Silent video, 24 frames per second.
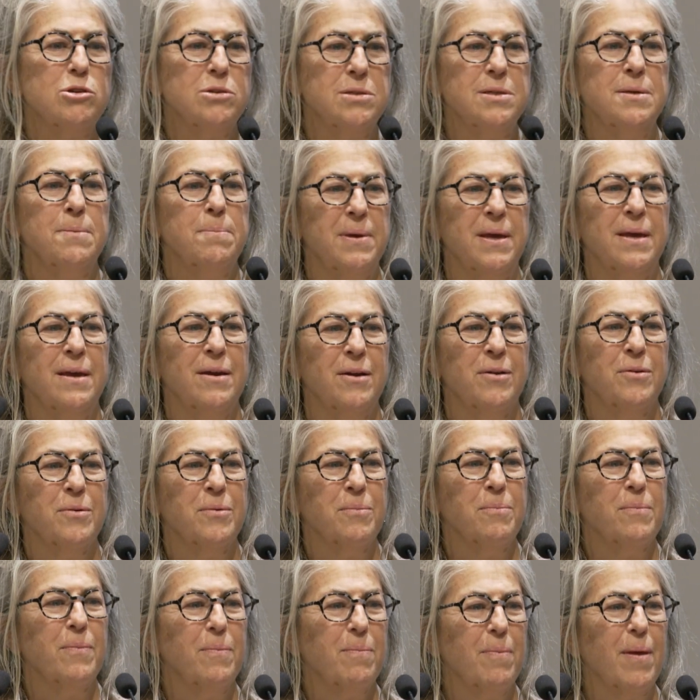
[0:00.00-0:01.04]
to be here.
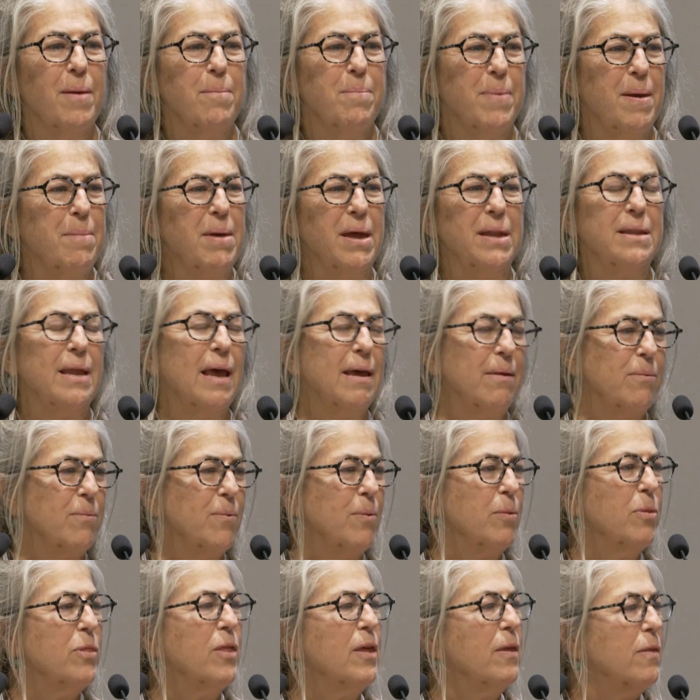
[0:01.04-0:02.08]

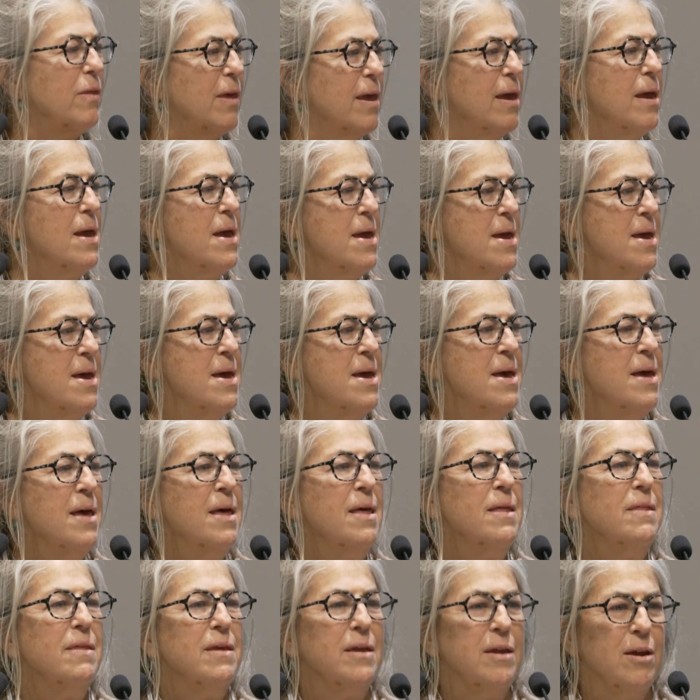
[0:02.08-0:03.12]
The
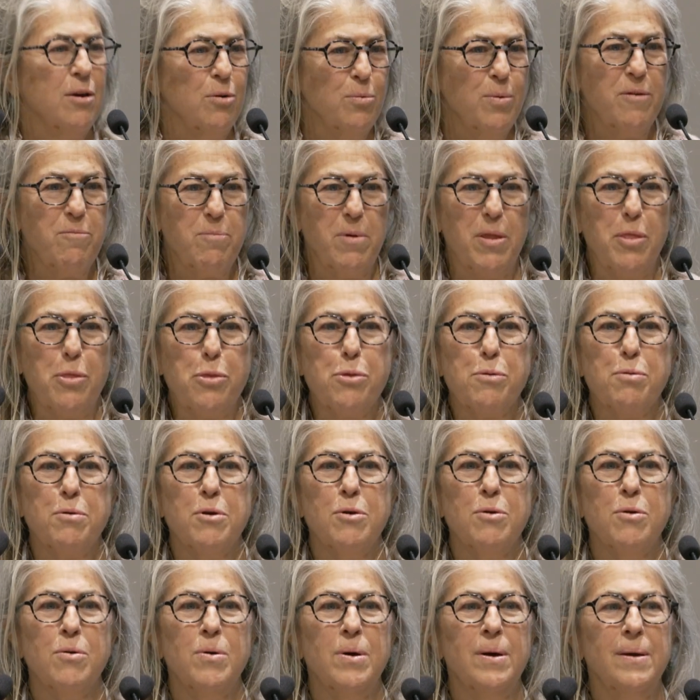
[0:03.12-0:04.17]
year we've been
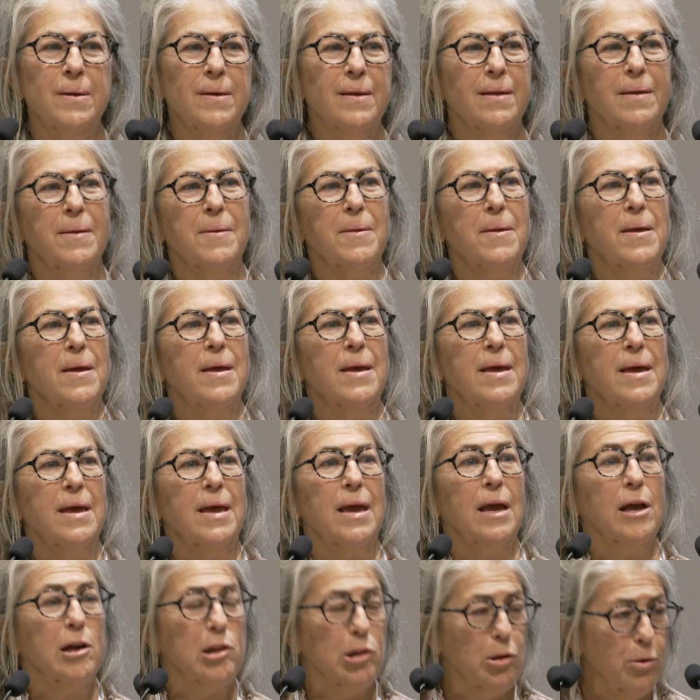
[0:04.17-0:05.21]
through,
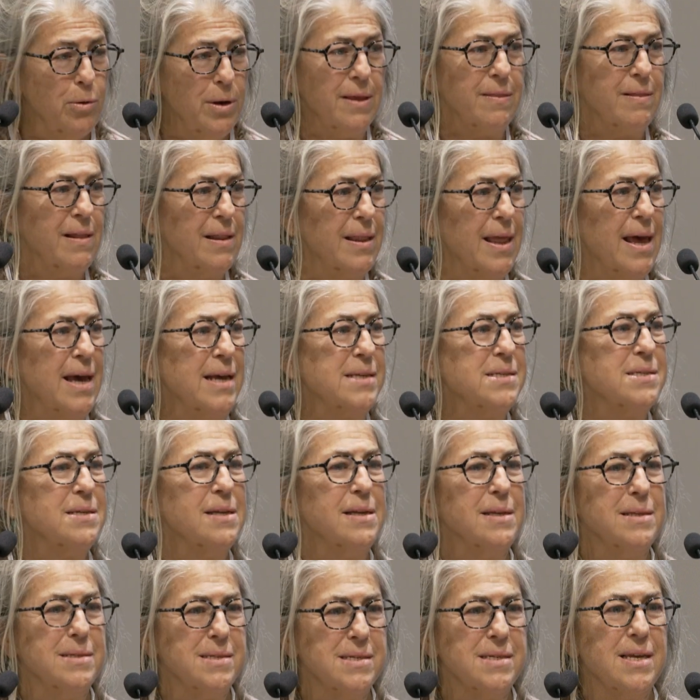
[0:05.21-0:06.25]
including the last
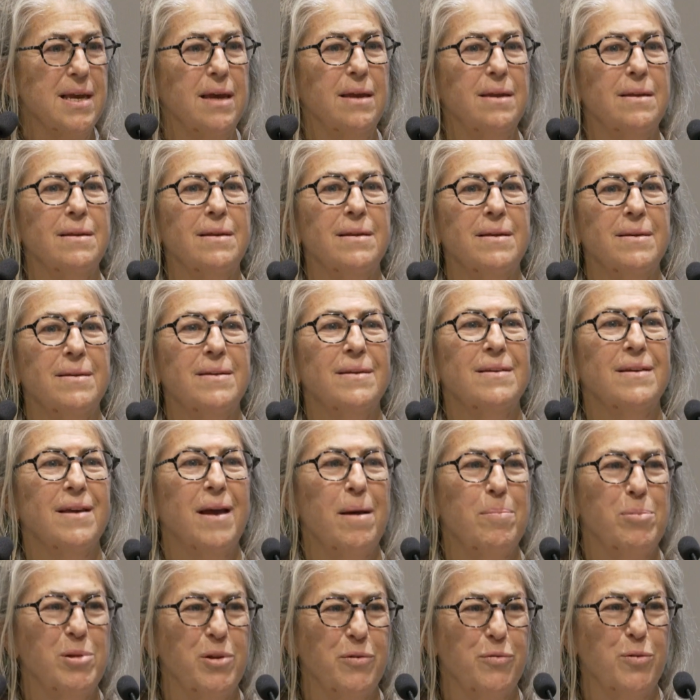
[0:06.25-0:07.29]
insane
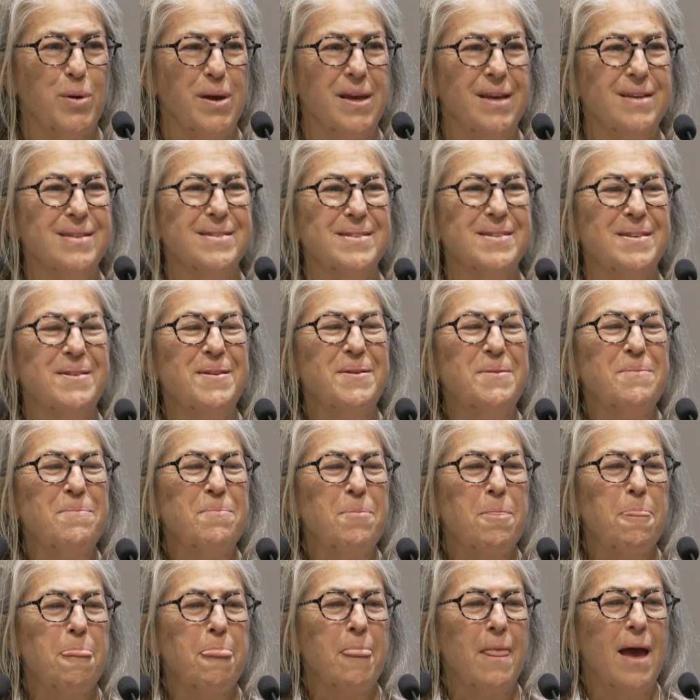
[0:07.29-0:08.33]
couple of weeks,
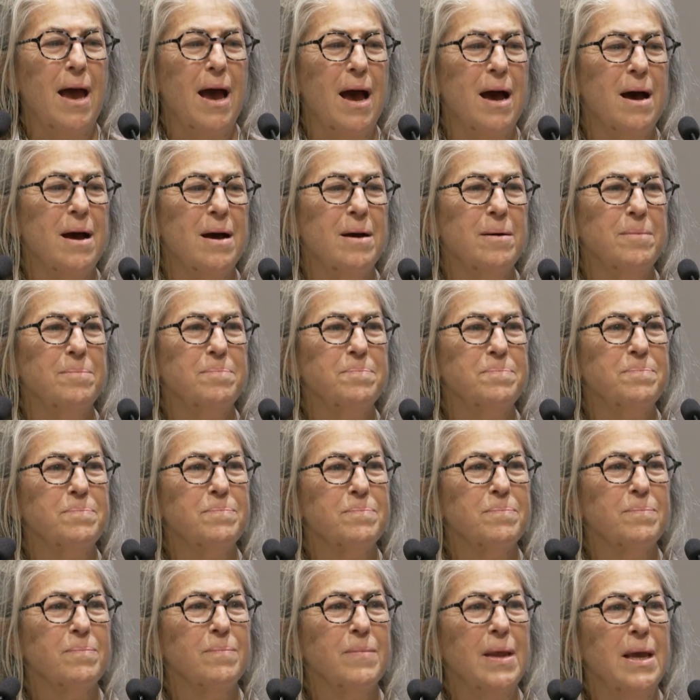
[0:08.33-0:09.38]

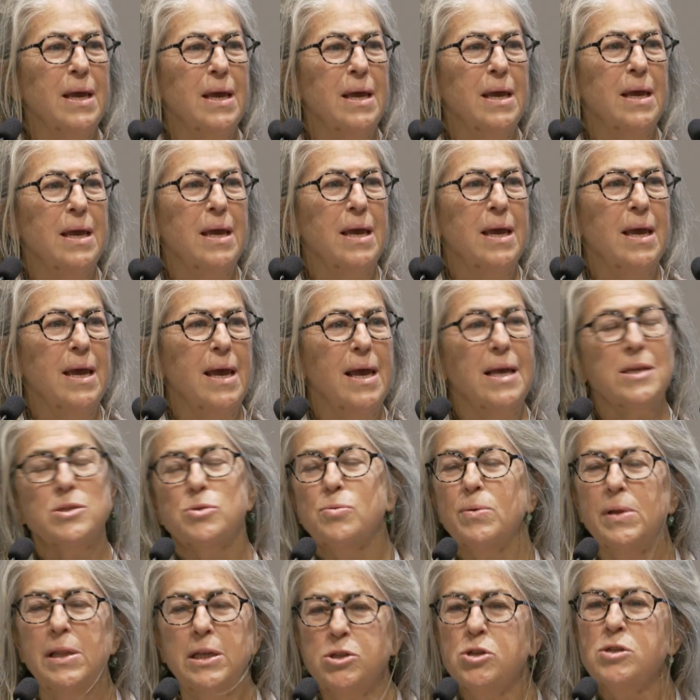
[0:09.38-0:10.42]
it's
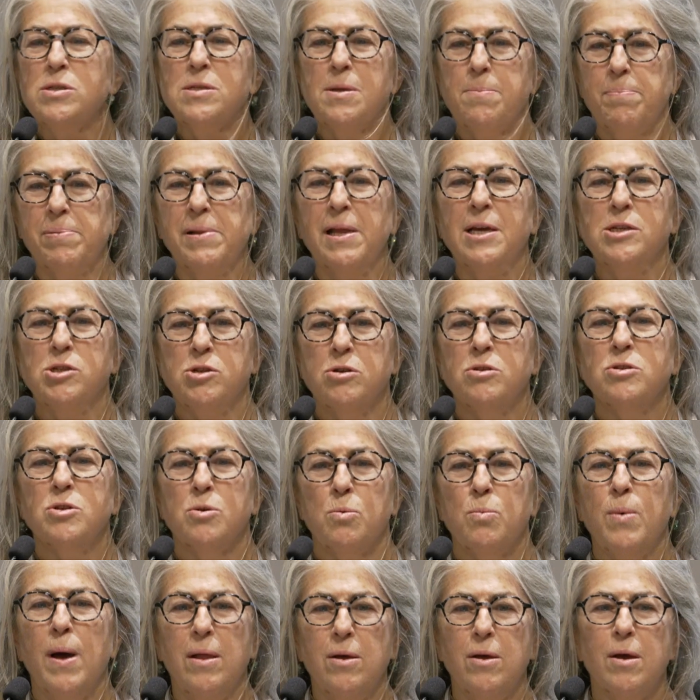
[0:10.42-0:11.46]
really just a pleasure to
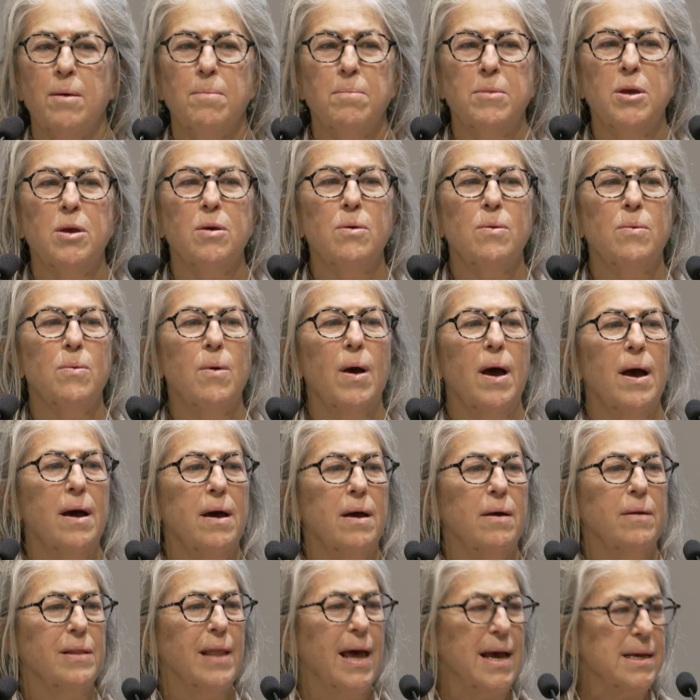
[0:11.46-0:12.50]
welcome you.
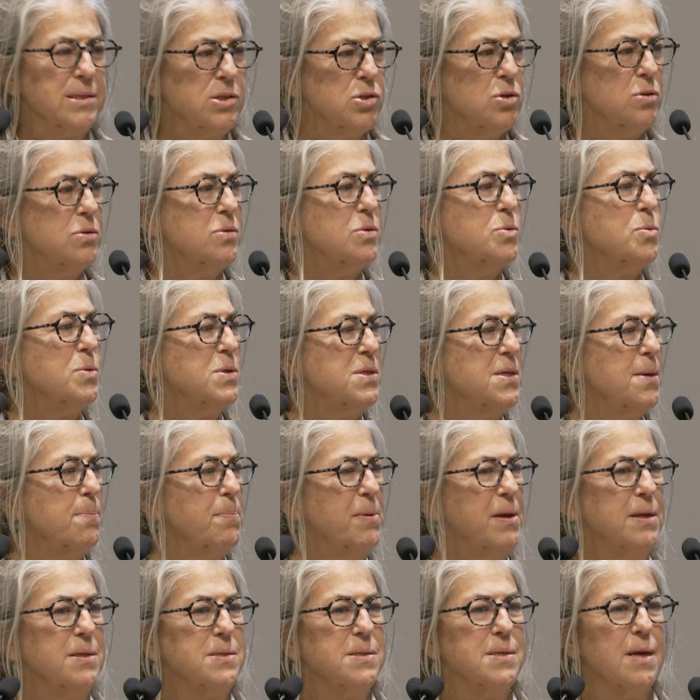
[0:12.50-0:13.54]
Last year's
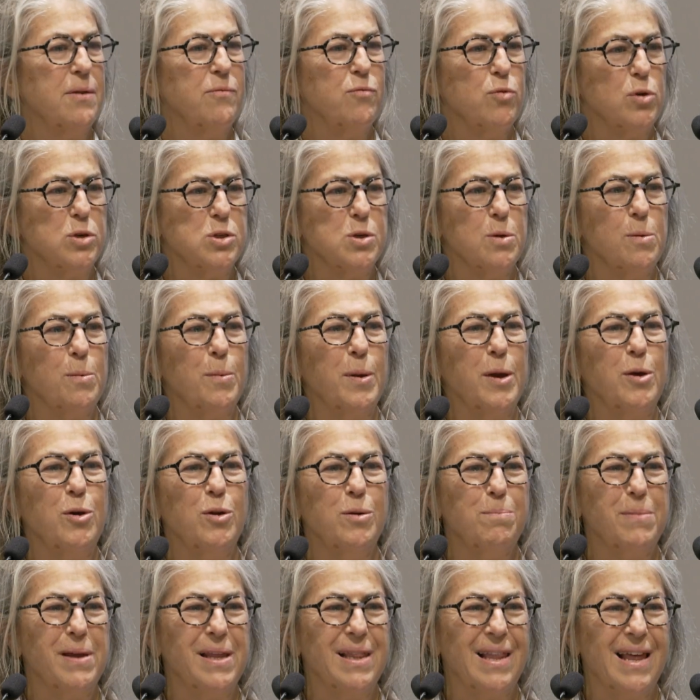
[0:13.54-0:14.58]
recipients, unfortunately, we couldn't
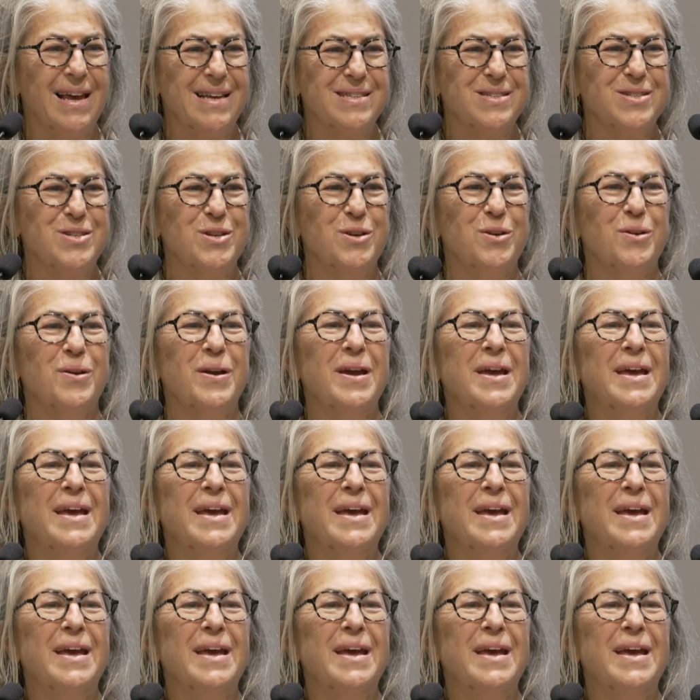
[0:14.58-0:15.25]
meet last year,